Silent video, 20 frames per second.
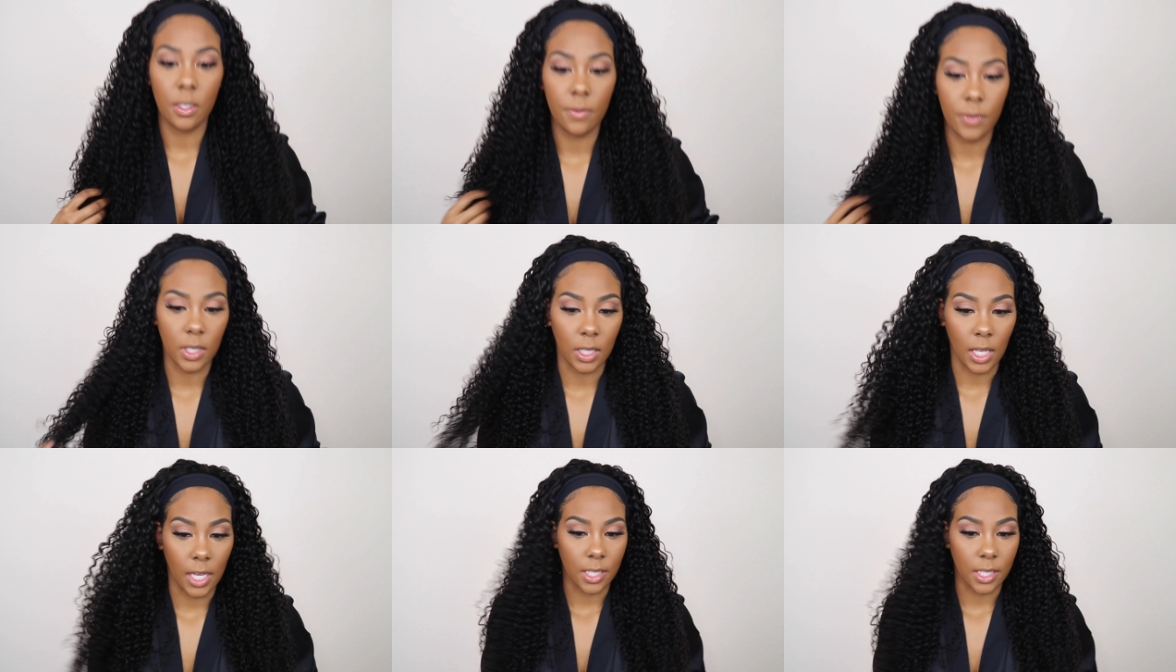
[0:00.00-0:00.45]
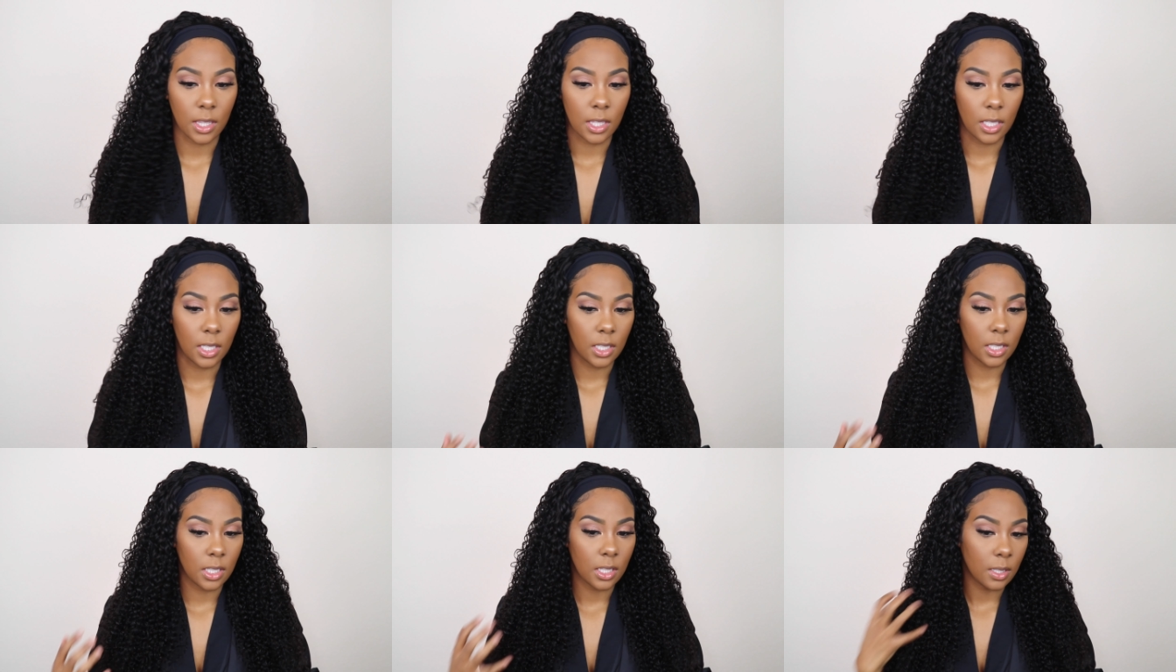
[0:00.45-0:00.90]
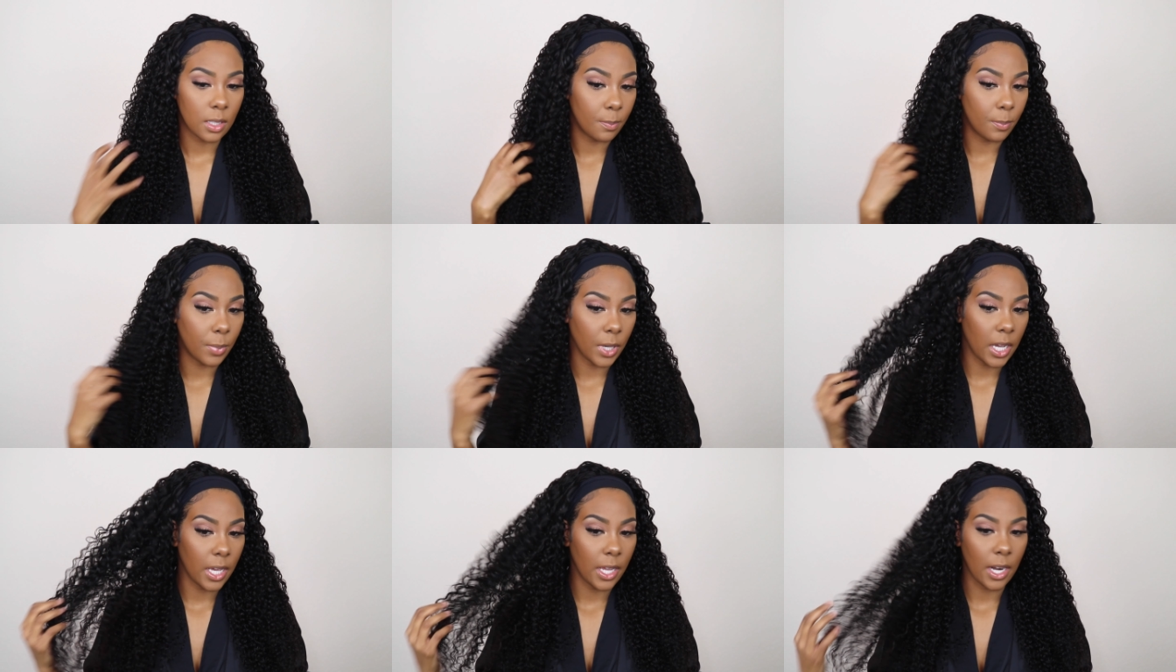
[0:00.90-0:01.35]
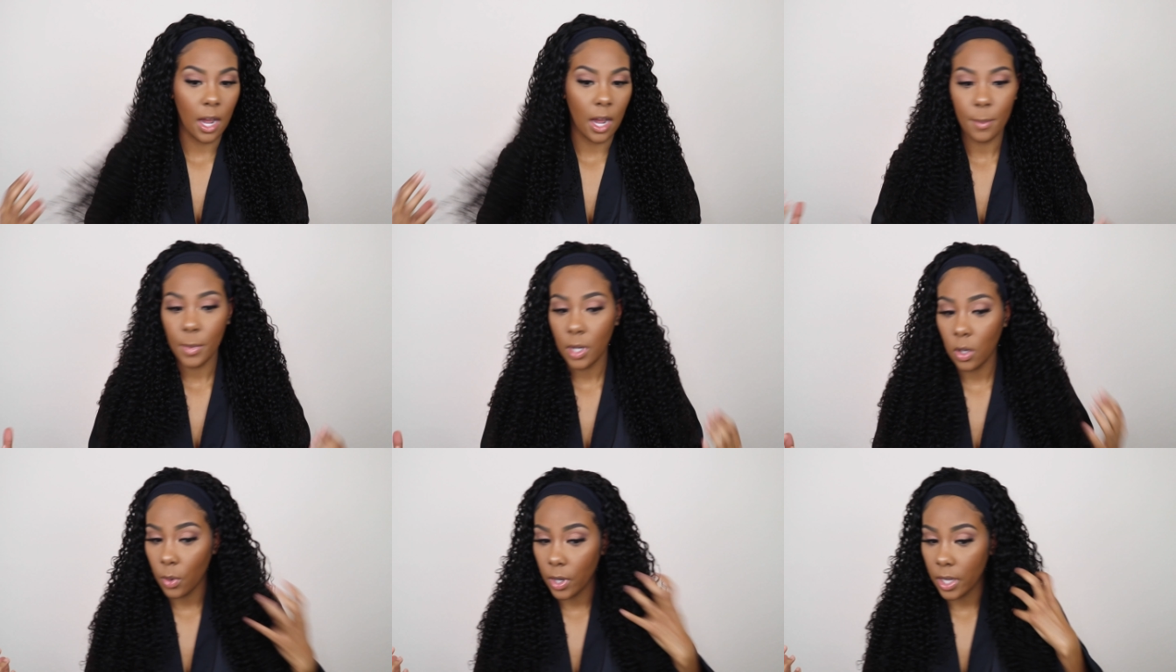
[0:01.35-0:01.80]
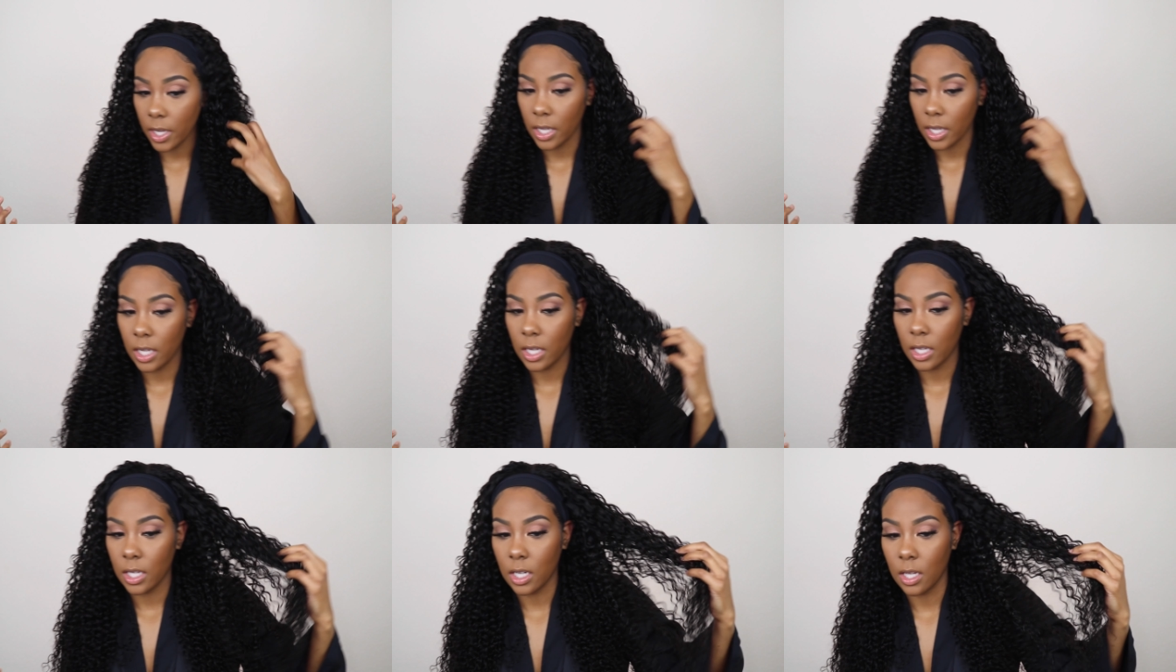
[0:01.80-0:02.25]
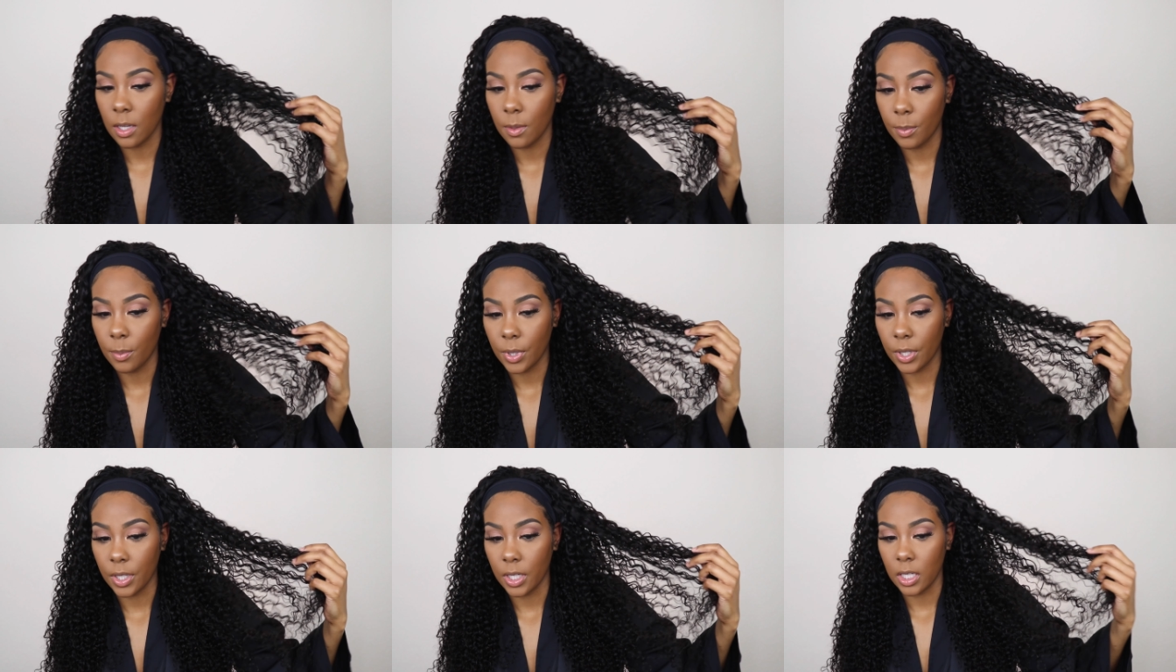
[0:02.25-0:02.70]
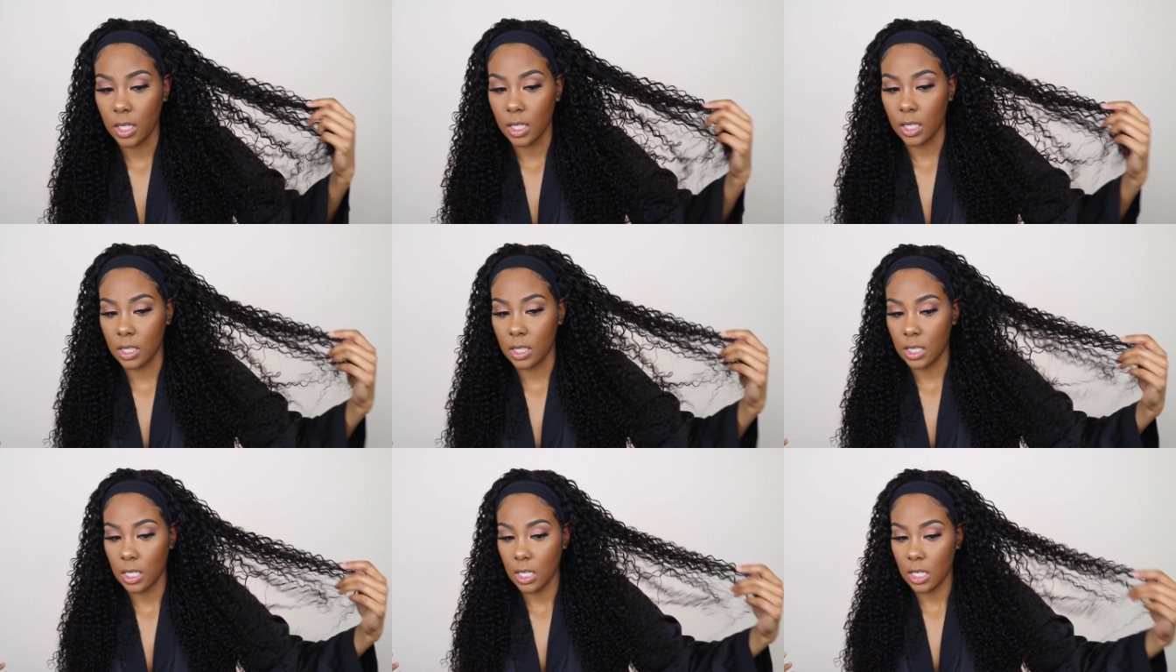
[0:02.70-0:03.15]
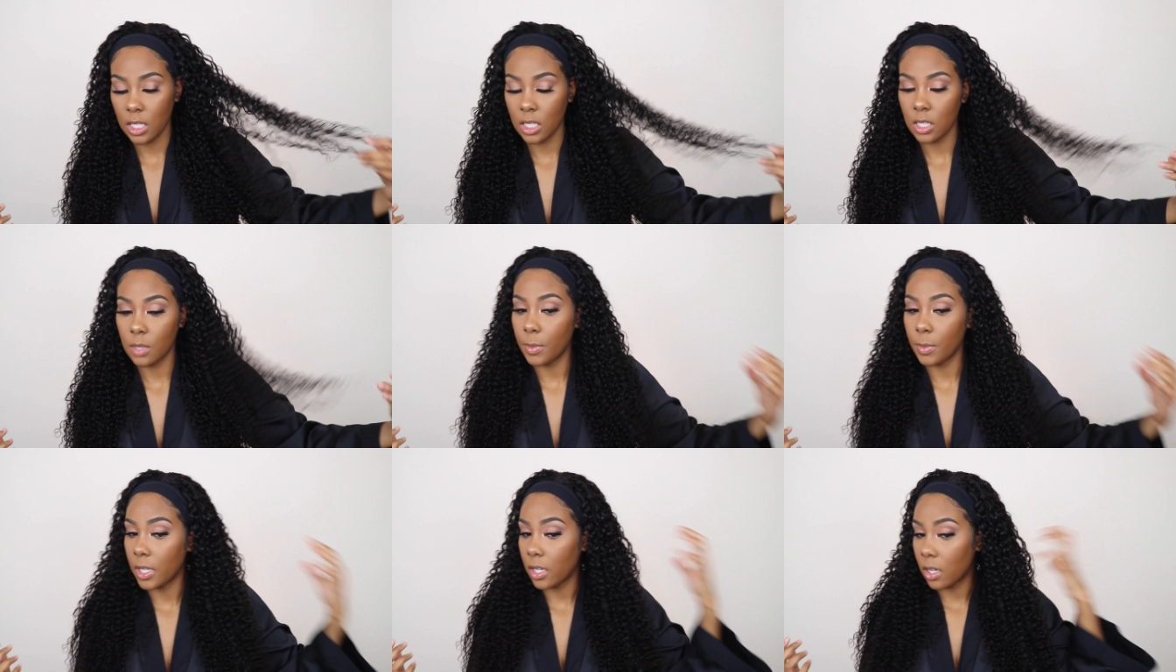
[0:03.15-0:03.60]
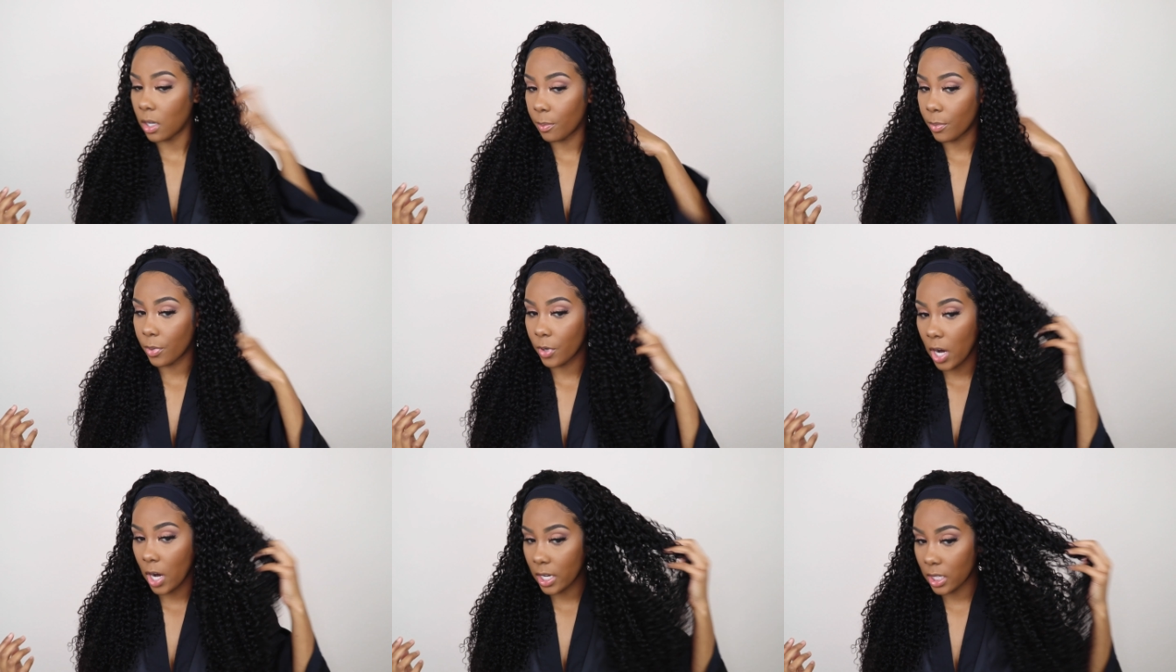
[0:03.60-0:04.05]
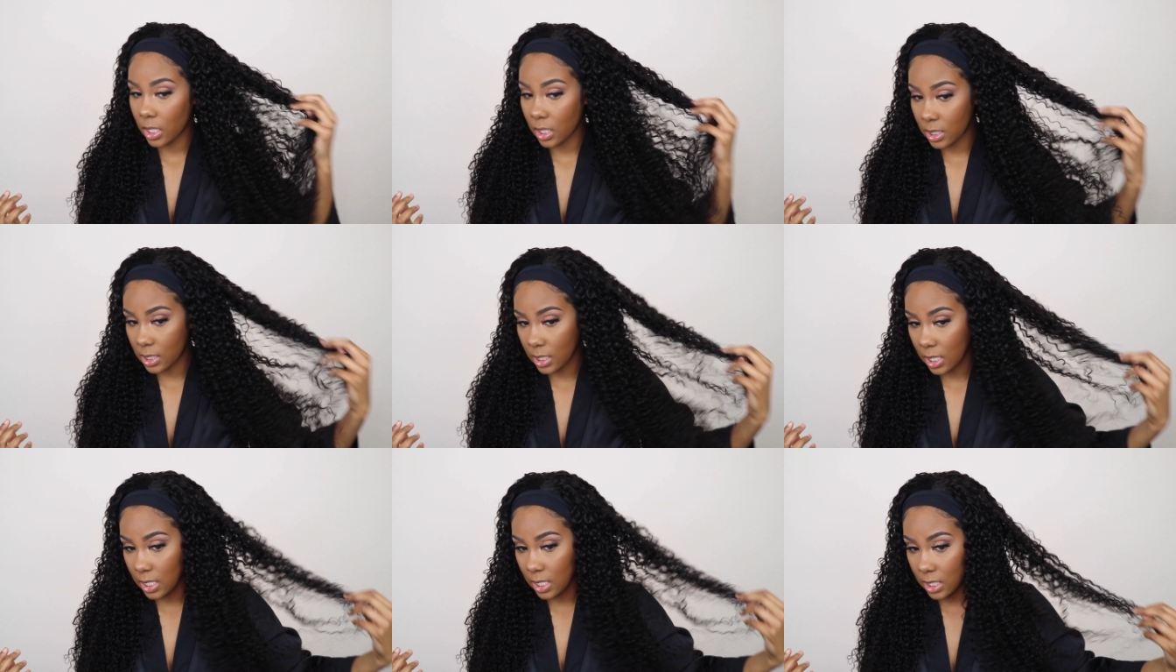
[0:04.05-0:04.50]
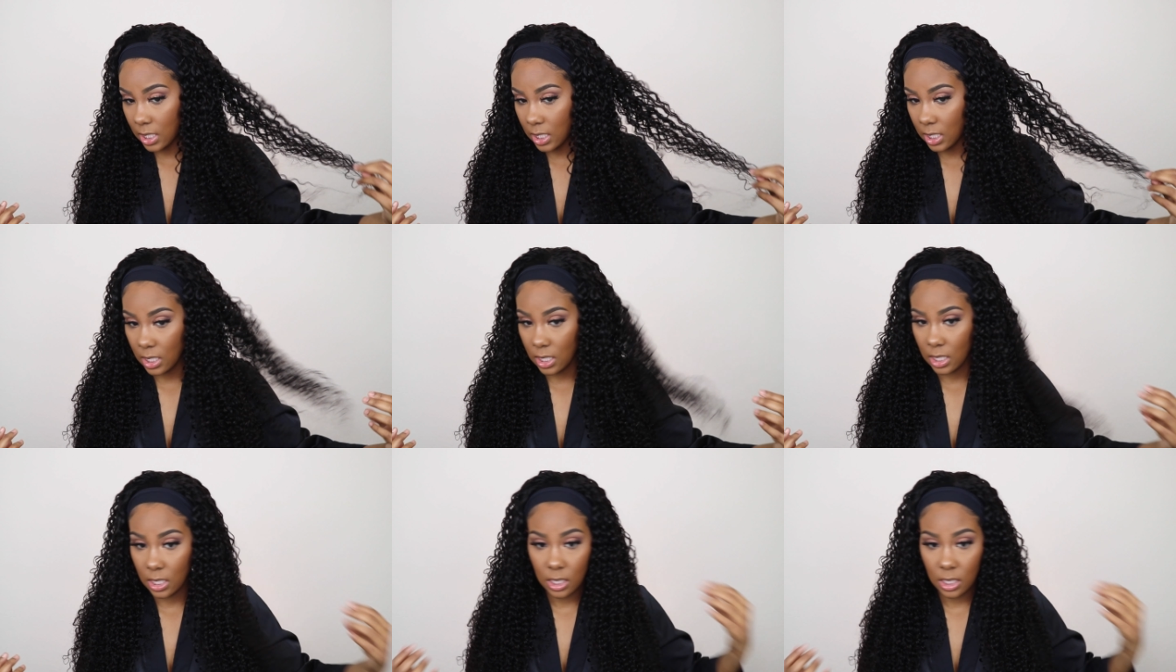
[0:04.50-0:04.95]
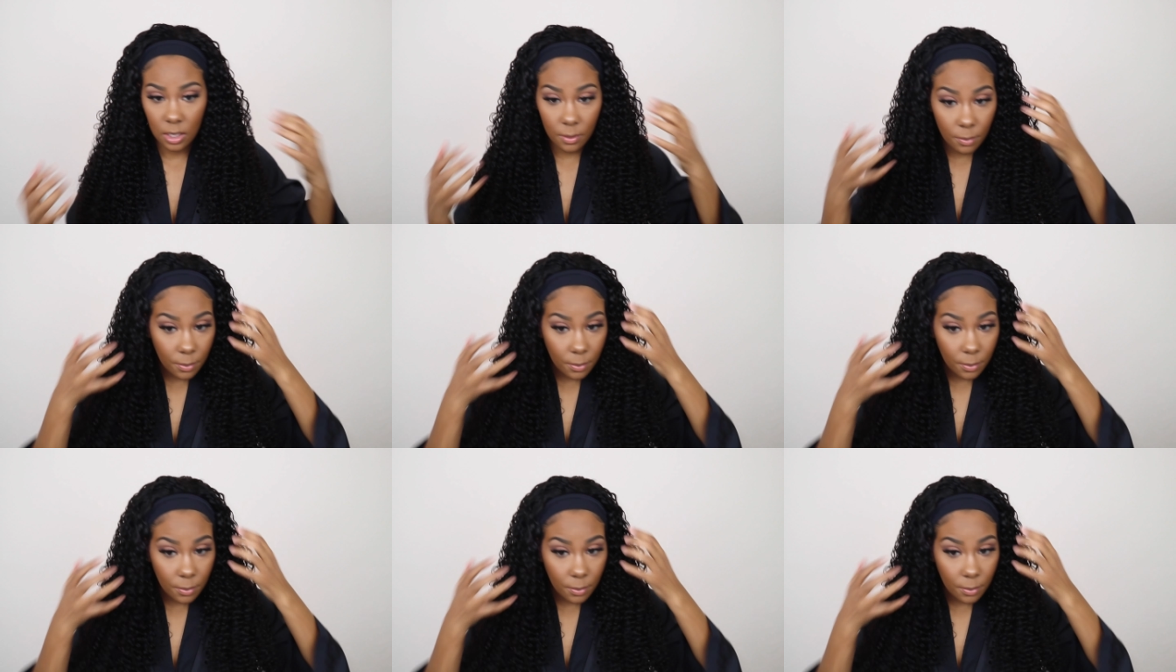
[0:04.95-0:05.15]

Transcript: it like this, but I'm gonna go ahead and put a tinge bit of product in it.